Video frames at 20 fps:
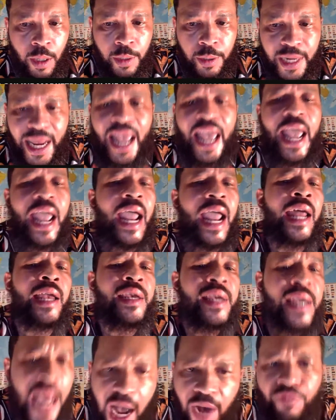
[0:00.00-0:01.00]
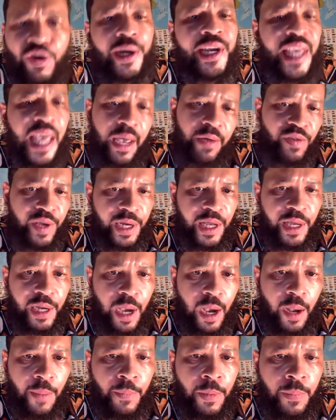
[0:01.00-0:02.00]
They ain't never giving it
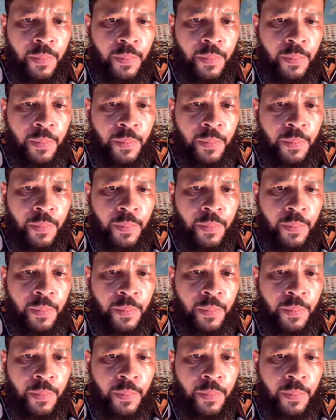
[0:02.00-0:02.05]
up.